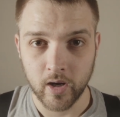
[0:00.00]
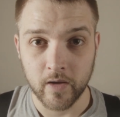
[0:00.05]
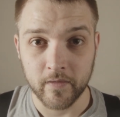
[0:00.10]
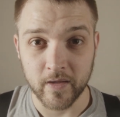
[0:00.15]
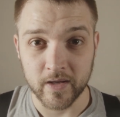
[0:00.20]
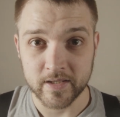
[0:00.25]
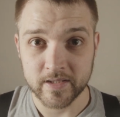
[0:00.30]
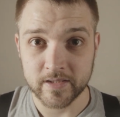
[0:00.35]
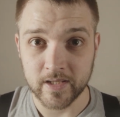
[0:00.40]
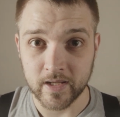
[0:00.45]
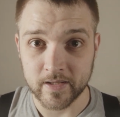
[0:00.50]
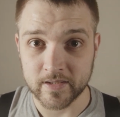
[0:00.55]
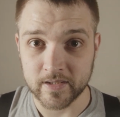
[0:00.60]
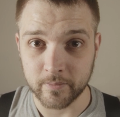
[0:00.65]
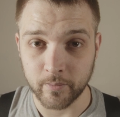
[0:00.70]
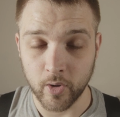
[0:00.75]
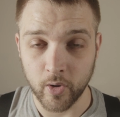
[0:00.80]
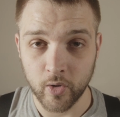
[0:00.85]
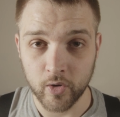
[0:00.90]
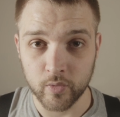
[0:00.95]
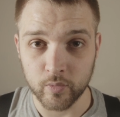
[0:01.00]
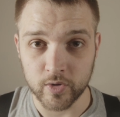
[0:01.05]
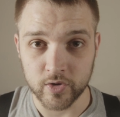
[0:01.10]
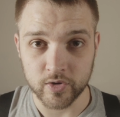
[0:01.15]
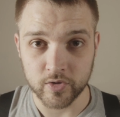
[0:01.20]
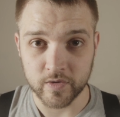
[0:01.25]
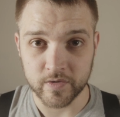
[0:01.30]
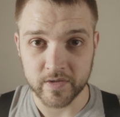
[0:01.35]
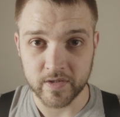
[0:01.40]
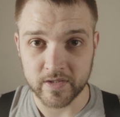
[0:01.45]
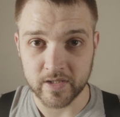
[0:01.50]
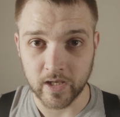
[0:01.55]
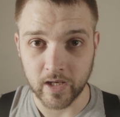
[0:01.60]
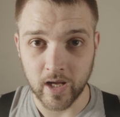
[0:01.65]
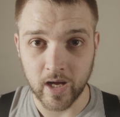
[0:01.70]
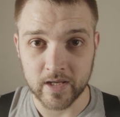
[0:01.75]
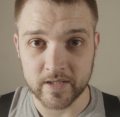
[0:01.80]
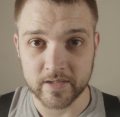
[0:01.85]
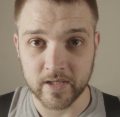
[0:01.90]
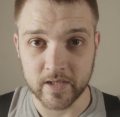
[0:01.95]
There's sensor mode, which uses the
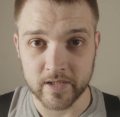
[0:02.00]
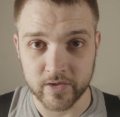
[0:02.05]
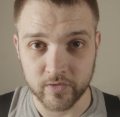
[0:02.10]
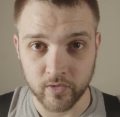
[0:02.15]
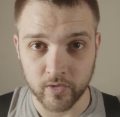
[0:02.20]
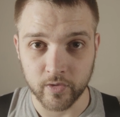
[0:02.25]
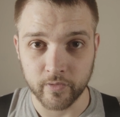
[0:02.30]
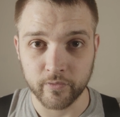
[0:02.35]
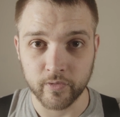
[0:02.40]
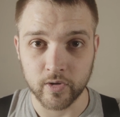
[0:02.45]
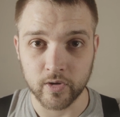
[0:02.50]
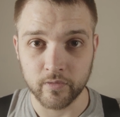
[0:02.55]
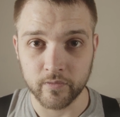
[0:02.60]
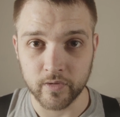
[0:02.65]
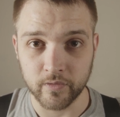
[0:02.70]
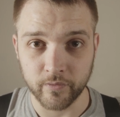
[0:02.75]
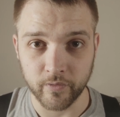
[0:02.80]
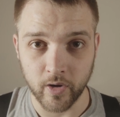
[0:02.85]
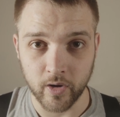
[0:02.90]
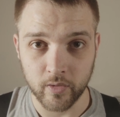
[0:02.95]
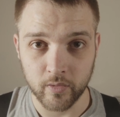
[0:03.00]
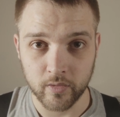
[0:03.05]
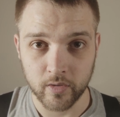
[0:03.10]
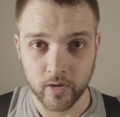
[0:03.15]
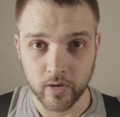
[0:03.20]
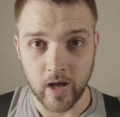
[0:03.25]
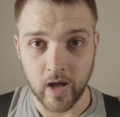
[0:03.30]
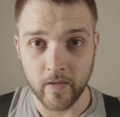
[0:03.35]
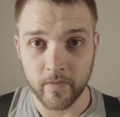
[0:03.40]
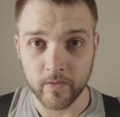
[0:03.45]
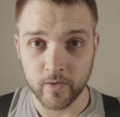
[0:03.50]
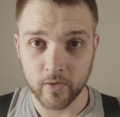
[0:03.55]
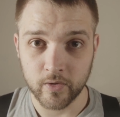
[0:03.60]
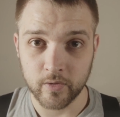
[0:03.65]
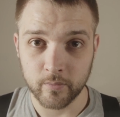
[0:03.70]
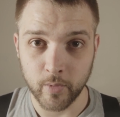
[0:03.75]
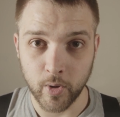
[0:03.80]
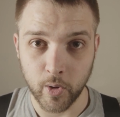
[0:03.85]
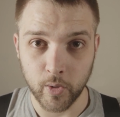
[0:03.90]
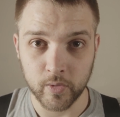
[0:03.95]
light sensor on the front of your phone, and the other
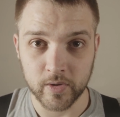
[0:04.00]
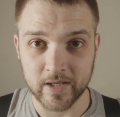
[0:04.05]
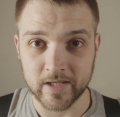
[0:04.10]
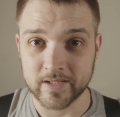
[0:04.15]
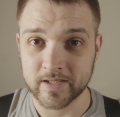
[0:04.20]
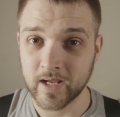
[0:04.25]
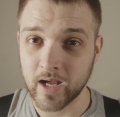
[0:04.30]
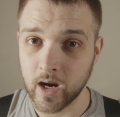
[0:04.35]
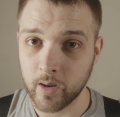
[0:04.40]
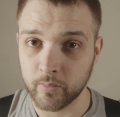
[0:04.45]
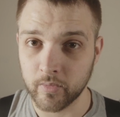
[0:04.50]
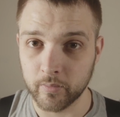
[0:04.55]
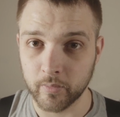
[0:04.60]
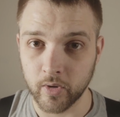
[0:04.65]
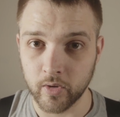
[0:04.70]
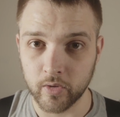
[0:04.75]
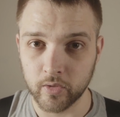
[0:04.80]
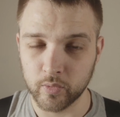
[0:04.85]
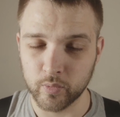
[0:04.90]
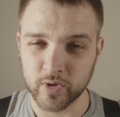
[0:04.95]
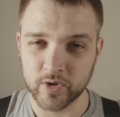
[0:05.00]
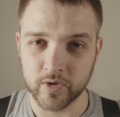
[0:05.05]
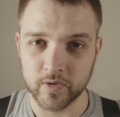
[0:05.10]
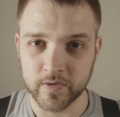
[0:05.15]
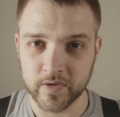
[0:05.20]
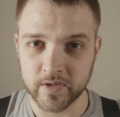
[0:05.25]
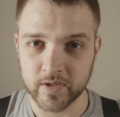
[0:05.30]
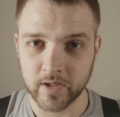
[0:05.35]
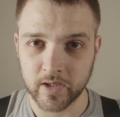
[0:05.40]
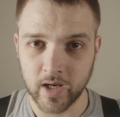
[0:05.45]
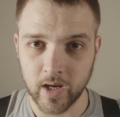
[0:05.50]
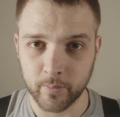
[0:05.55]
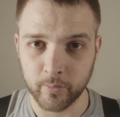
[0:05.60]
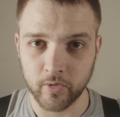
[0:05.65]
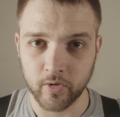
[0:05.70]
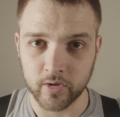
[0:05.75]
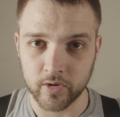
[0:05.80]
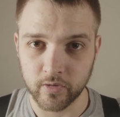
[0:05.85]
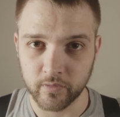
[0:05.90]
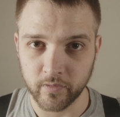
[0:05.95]
mode is camera mode, which uses the camera
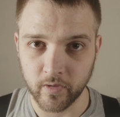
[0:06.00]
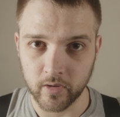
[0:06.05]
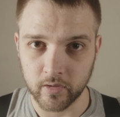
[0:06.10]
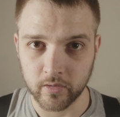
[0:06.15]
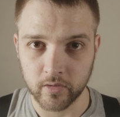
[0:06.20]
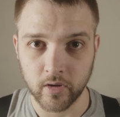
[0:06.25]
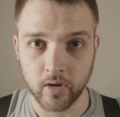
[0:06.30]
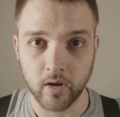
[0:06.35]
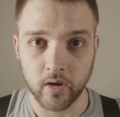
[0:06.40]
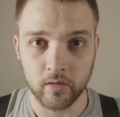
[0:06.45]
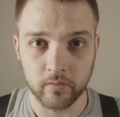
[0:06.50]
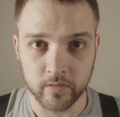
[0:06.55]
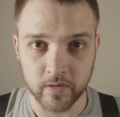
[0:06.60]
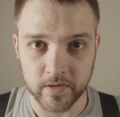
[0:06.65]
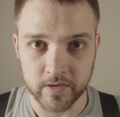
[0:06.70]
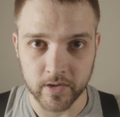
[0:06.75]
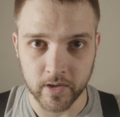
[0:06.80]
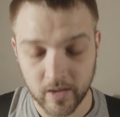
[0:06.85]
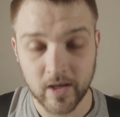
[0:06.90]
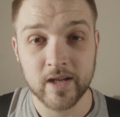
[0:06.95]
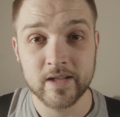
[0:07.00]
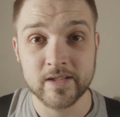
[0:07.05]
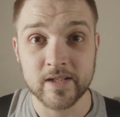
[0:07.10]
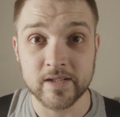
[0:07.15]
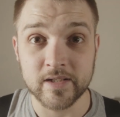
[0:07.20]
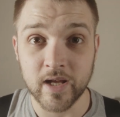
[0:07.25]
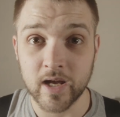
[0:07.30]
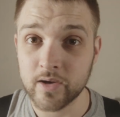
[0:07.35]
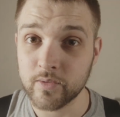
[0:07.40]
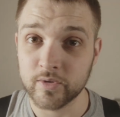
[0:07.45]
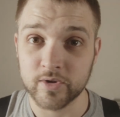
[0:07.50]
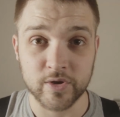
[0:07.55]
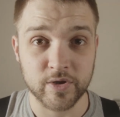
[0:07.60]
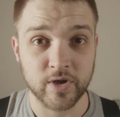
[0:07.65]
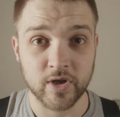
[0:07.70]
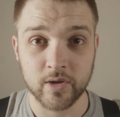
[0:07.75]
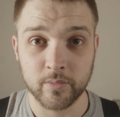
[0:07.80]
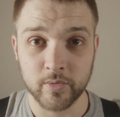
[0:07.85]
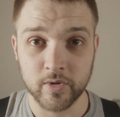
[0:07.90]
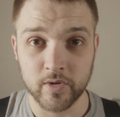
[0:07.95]
on your phone, obviously. Today we're just
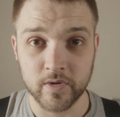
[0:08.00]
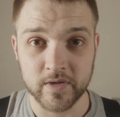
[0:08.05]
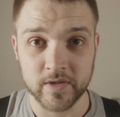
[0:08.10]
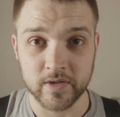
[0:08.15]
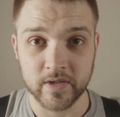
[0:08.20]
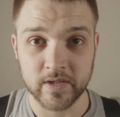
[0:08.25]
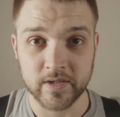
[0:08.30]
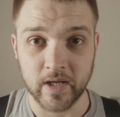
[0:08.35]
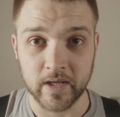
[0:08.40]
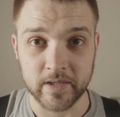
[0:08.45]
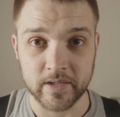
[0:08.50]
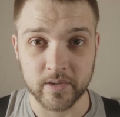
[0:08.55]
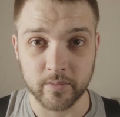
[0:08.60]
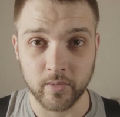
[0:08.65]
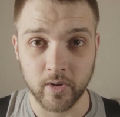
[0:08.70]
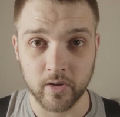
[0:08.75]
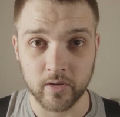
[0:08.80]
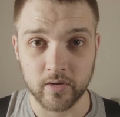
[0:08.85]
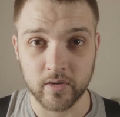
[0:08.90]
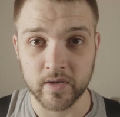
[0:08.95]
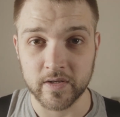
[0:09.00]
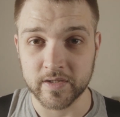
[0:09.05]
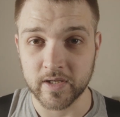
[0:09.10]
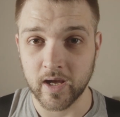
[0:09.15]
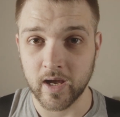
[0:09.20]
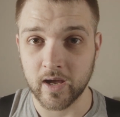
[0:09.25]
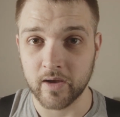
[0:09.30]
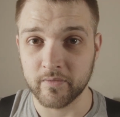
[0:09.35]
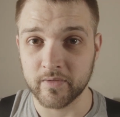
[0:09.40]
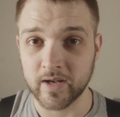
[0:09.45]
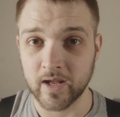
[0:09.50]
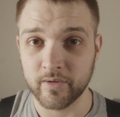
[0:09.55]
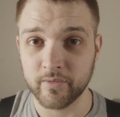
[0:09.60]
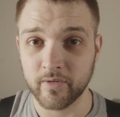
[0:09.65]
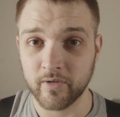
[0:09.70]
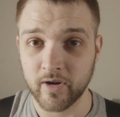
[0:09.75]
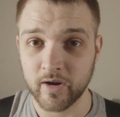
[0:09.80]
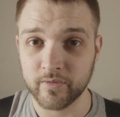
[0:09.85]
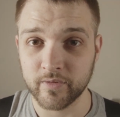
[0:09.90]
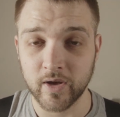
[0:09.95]
going to be using the sensor mode, because I have
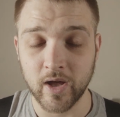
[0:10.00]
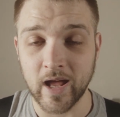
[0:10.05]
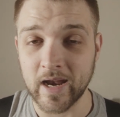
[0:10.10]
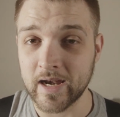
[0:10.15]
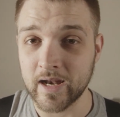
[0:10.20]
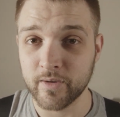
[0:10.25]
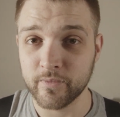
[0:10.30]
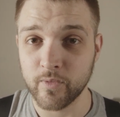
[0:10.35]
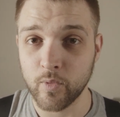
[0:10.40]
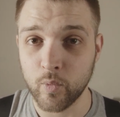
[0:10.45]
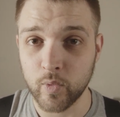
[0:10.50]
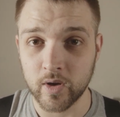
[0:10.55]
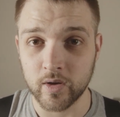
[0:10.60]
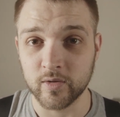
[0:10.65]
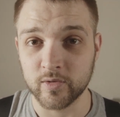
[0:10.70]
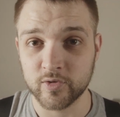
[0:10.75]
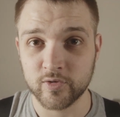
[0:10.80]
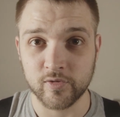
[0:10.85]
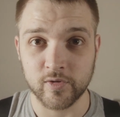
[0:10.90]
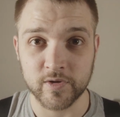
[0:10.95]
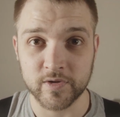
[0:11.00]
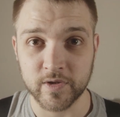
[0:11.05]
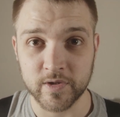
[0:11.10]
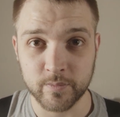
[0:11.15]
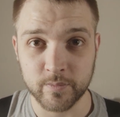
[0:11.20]
never ever and never will trust a